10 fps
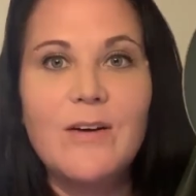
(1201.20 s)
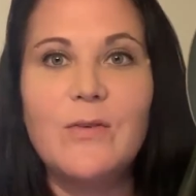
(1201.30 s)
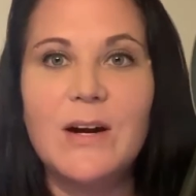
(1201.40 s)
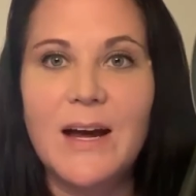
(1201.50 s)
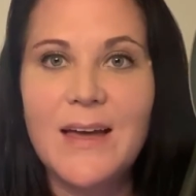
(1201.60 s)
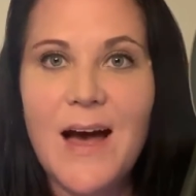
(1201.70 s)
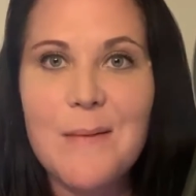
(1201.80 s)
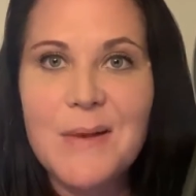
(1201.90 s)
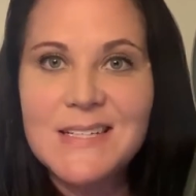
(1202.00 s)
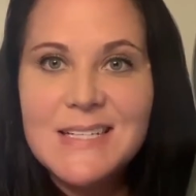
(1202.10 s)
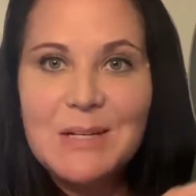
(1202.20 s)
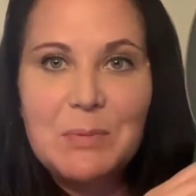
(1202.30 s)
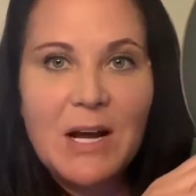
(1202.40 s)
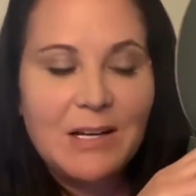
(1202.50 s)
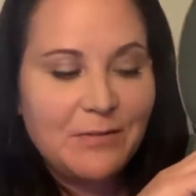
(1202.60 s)
of where I got my seed
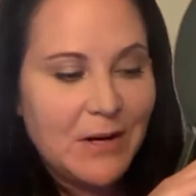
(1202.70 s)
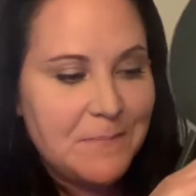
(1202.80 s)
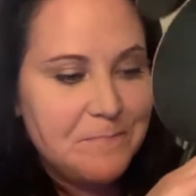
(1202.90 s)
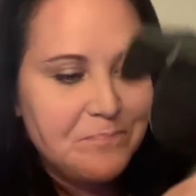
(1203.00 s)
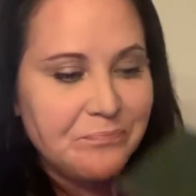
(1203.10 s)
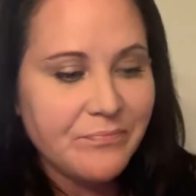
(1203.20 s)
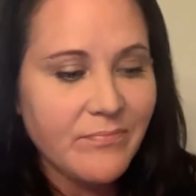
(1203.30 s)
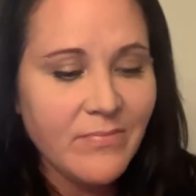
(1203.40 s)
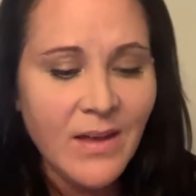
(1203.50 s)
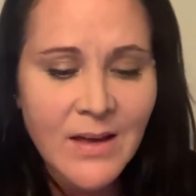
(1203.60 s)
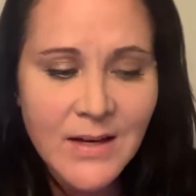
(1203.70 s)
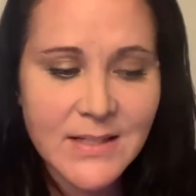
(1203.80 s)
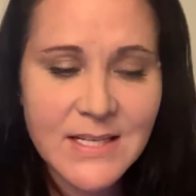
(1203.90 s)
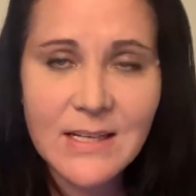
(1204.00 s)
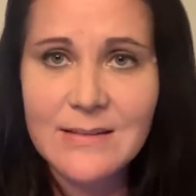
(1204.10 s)
product from.
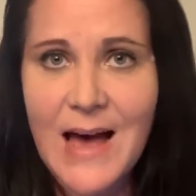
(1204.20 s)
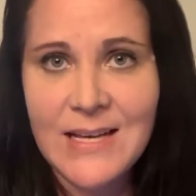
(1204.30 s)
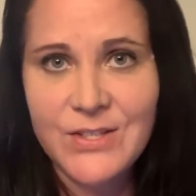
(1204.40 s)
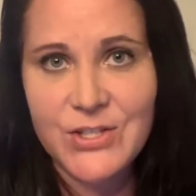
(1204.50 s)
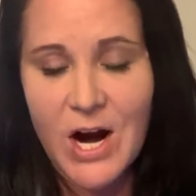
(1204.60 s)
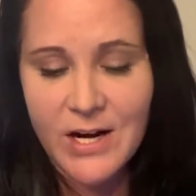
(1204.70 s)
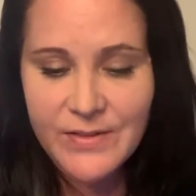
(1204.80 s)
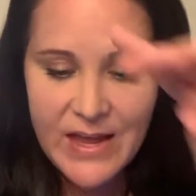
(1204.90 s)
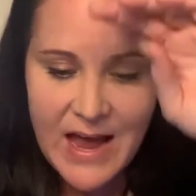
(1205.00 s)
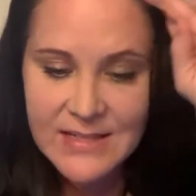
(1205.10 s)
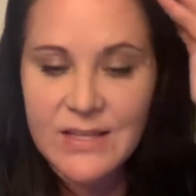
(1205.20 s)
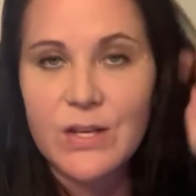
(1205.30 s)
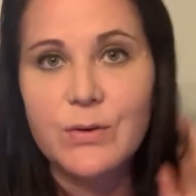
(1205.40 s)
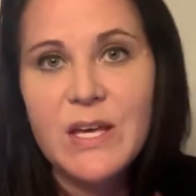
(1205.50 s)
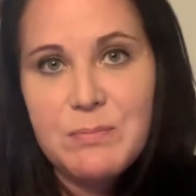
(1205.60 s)
It's in a glass jar. They ask that
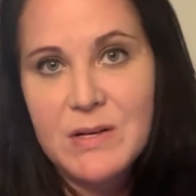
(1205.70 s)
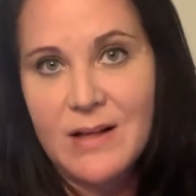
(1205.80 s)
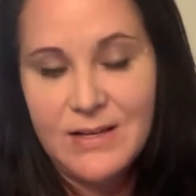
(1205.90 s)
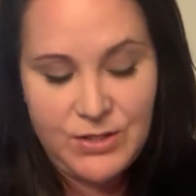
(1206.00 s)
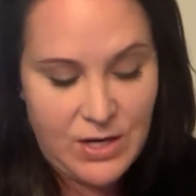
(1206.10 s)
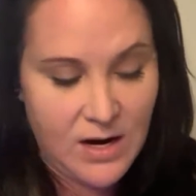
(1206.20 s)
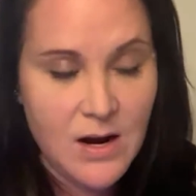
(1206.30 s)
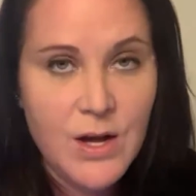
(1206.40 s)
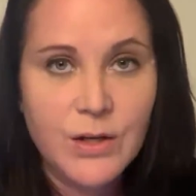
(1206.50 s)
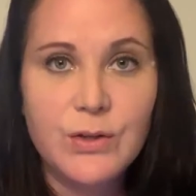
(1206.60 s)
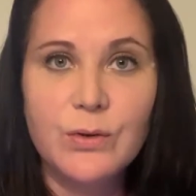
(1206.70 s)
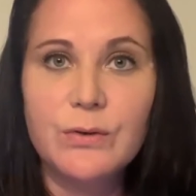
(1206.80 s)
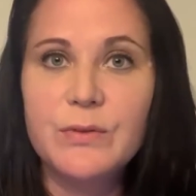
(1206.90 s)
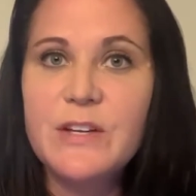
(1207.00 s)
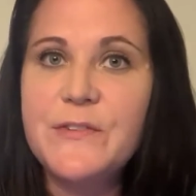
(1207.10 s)
you keep the glass jar. Your
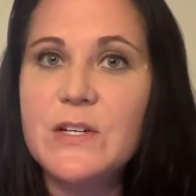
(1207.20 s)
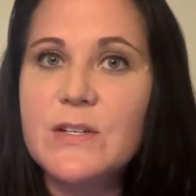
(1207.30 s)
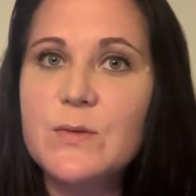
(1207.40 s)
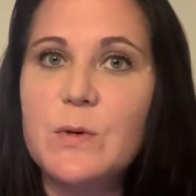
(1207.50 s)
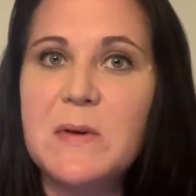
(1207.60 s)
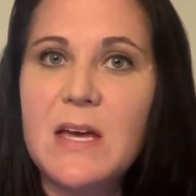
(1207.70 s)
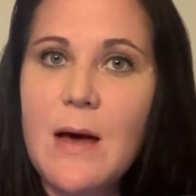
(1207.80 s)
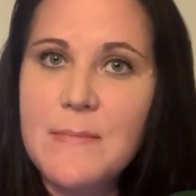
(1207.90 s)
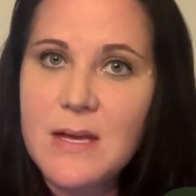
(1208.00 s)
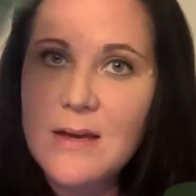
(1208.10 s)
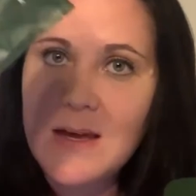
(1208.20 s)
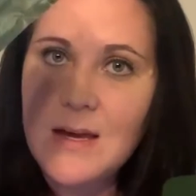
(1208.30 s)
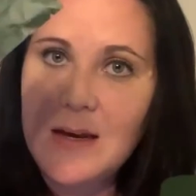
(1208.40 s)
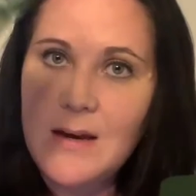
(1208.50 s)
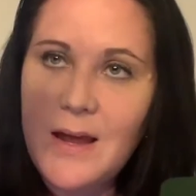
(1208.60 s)
refills will be coming
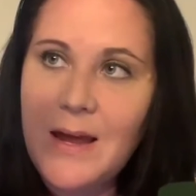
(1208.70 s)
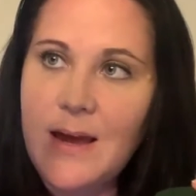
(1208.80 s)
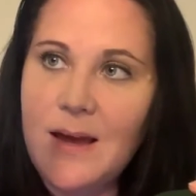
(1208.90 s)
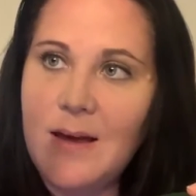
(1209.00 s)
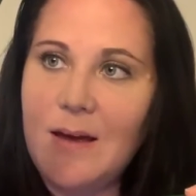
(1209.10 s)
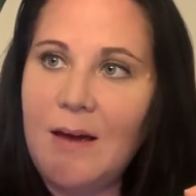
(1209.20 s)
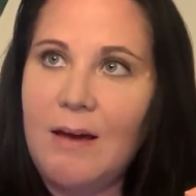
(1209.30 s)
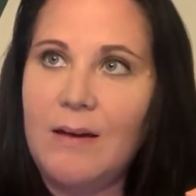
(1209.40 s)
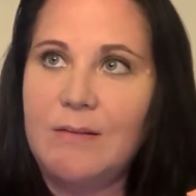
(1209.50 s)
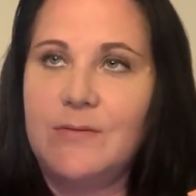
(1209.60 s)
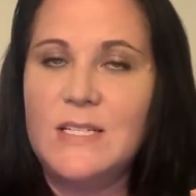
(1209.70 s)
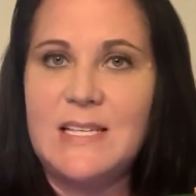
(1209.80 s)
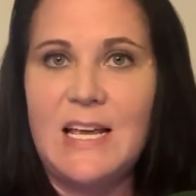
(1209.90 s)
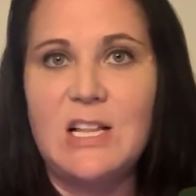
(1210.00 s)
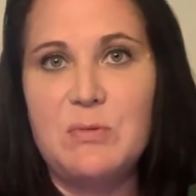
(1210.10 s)
in a
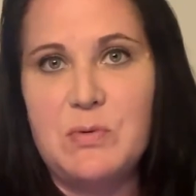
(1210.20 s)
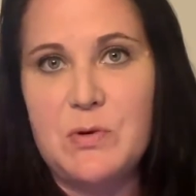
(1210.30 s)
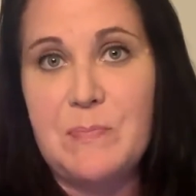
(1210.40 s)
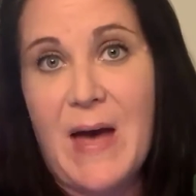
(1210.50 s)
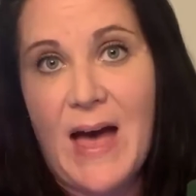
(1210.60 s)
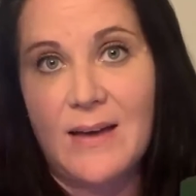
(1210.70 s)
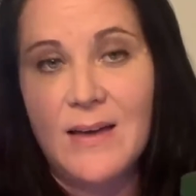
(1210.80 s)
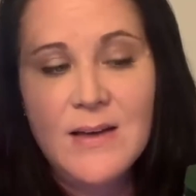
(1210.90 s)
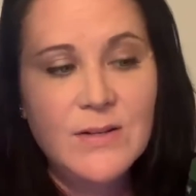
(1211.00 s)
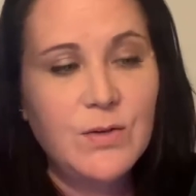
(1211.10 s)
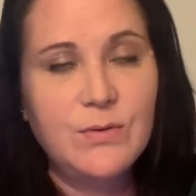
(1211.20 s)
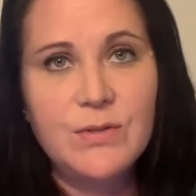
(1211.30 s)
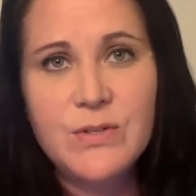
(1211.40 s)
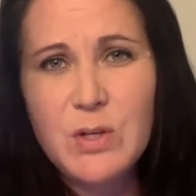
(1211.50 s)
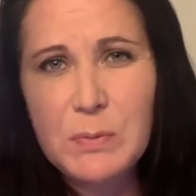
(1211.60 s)
recyclable bag. So
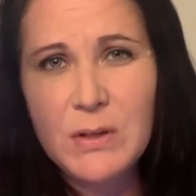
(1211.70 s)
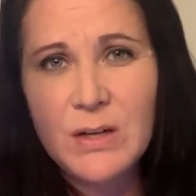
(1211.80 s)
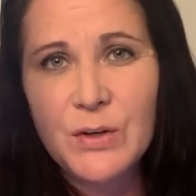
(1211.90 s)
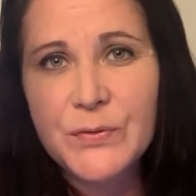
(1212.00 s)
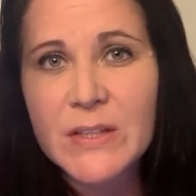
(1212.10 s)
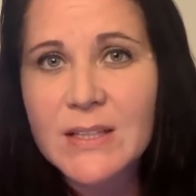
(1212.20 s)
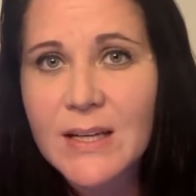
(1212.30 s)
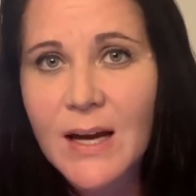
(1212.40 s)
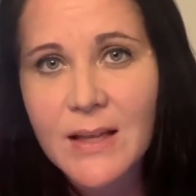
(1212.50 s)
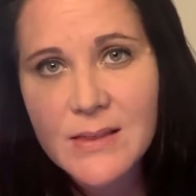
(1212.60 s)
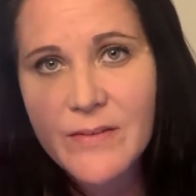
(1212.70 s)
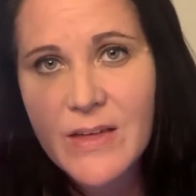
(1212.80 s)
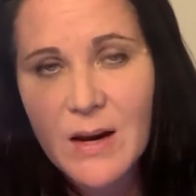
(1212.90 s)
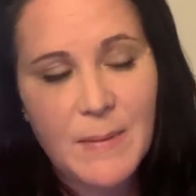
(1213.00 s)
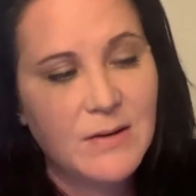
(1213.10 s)
super eco-friendly. I love
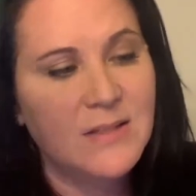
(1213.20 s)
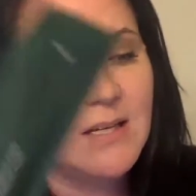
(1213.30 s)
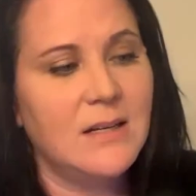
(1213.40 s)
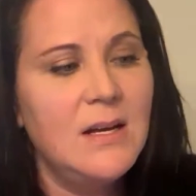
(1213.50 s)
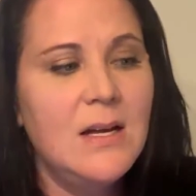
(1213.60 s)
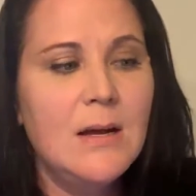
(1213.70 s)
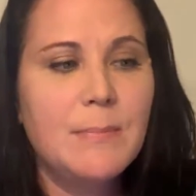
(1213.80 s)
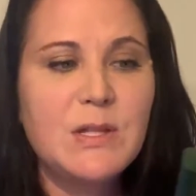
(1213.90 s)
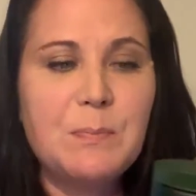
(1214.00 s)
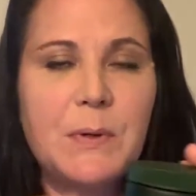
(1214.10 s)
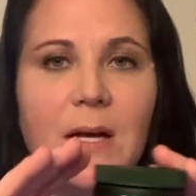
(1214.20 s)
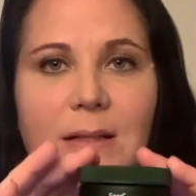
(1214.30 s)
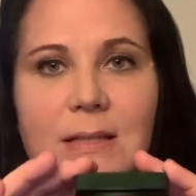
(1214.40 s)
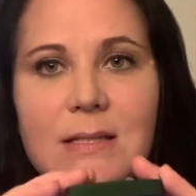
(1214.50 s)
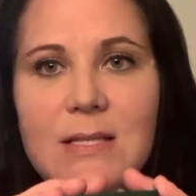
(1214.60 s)
that about seed, but the
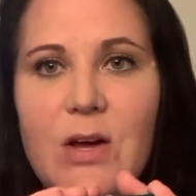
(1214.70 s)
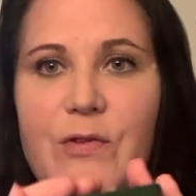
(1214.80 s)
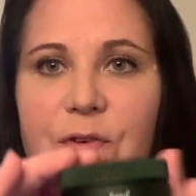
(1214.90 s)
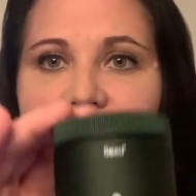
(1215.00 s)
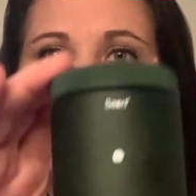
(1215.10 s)
product itself is